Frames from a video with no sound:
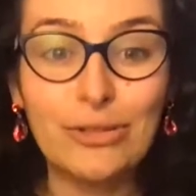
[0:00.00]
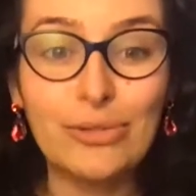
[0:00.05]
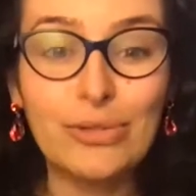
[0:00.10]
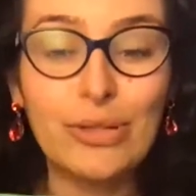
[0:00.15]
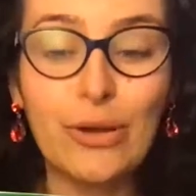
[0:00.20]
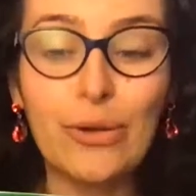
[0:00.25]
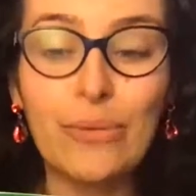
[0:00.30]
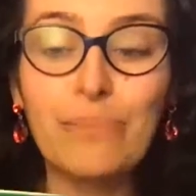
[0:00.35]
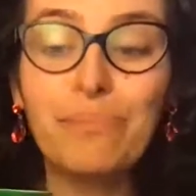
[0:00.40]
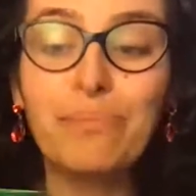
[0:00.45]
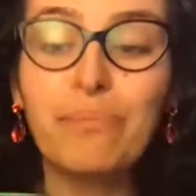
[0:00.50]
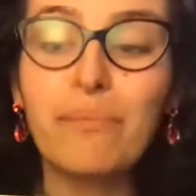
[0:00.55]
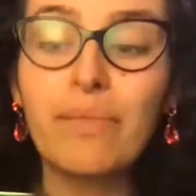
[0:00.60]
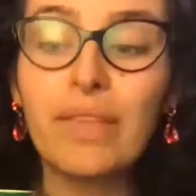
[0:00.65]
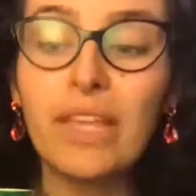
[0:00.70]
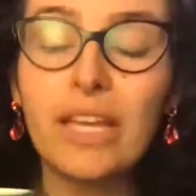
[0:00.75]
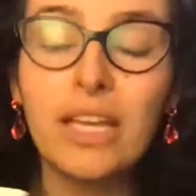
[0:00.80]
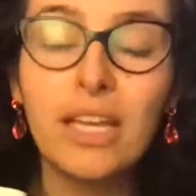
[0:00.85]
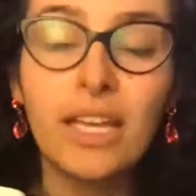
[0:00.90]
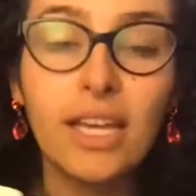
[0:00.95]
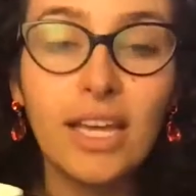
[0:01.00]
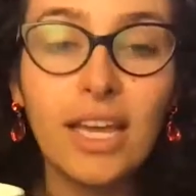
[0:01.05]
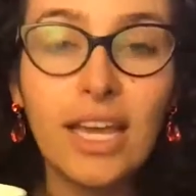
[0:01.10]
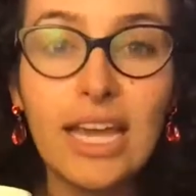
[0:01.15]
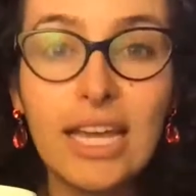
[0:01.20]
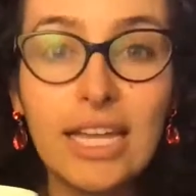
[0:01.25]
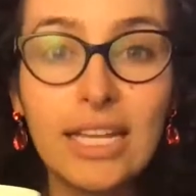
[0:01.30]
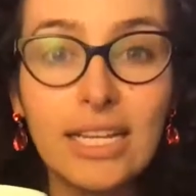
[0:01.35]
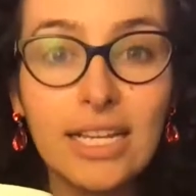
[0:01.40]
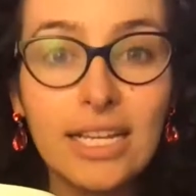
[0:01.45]
So in
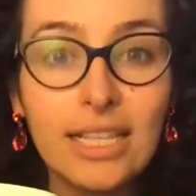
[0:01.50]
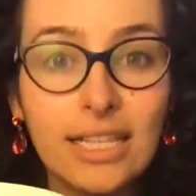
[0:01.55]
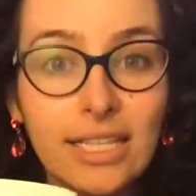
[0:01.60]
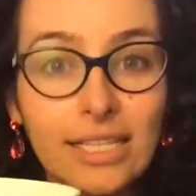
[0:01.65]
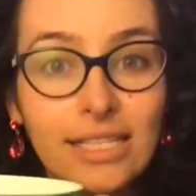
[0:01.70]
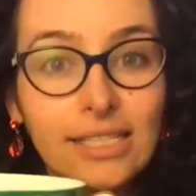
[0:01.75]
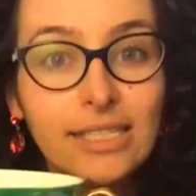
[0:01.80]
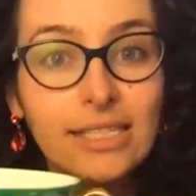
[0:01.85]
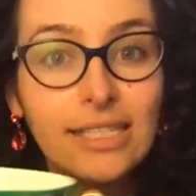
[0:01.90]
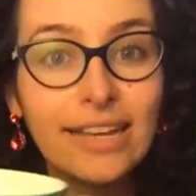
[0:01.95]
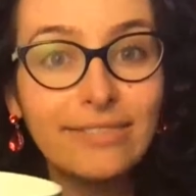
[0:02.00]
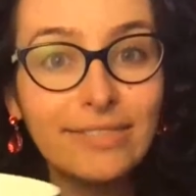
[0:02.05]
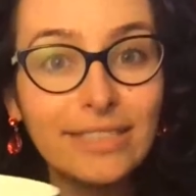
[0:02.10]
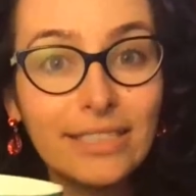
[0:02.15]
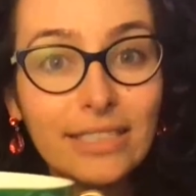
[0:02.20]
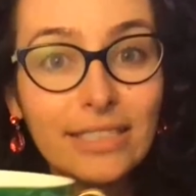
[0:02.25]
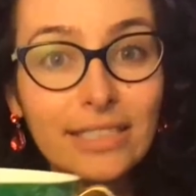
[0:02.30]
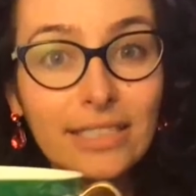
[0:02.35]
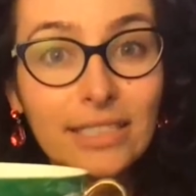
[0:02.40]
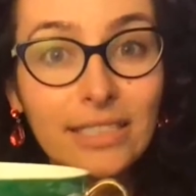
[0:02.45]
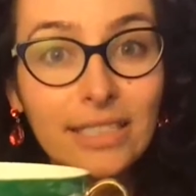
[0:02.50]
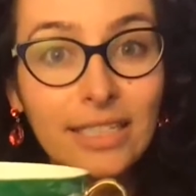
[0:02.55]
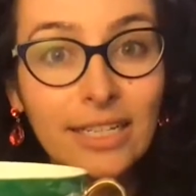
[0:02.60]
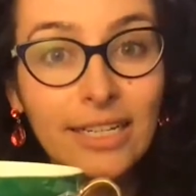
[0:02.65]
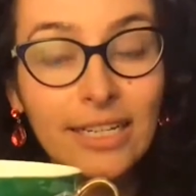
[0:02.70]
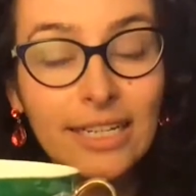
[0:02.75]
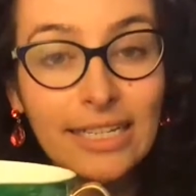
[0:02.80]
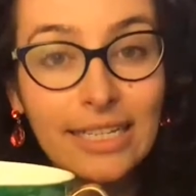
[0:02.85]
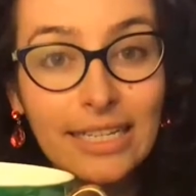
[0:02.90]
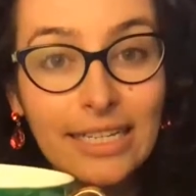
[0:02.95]
the 7
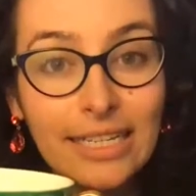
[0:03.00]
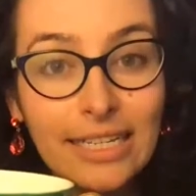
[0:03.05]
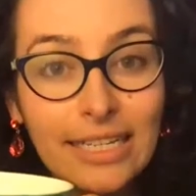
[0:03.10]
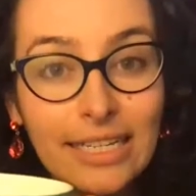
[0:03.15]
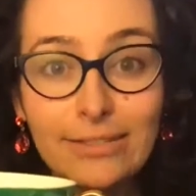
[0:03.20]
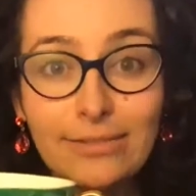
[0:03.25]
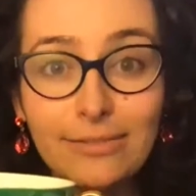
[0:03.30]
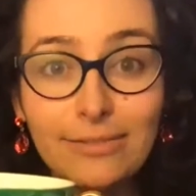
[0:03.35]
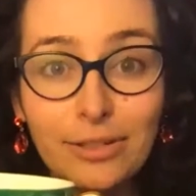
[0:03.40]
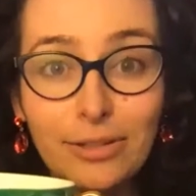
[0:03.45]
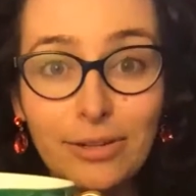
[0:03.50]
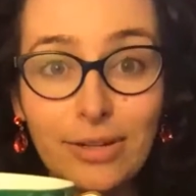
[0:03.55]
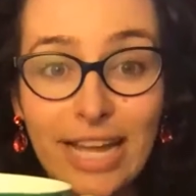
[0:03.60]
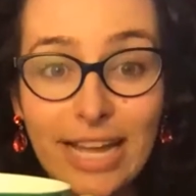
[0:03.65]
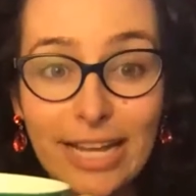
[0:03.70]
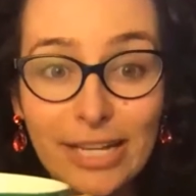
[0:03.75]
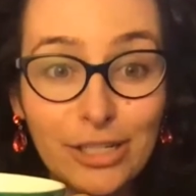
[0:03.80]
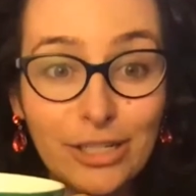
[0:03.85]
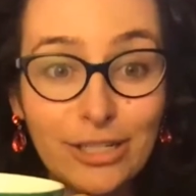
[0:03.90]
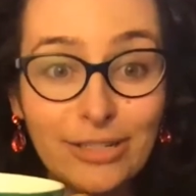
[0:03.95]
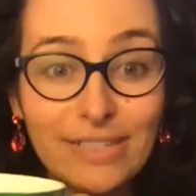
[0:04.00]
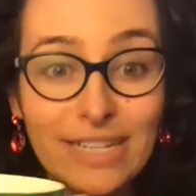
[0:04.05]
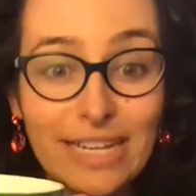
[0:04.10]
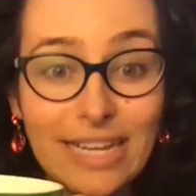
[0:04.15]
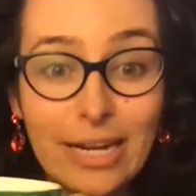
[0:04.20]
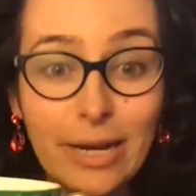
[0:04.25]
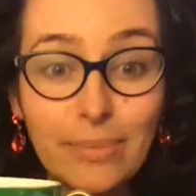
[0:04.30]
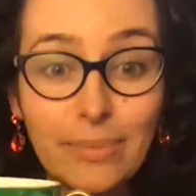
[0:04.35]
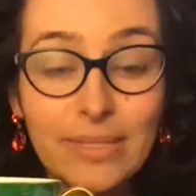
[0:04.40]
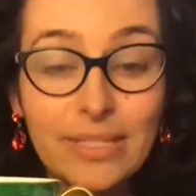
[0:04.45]
years of creation of
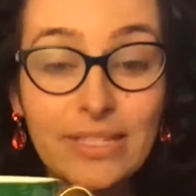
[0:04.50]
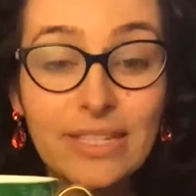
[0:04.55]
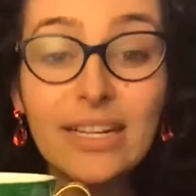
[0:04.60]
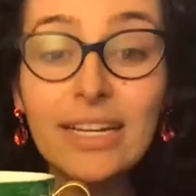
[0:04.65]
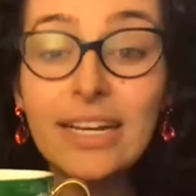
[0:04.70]
teacups,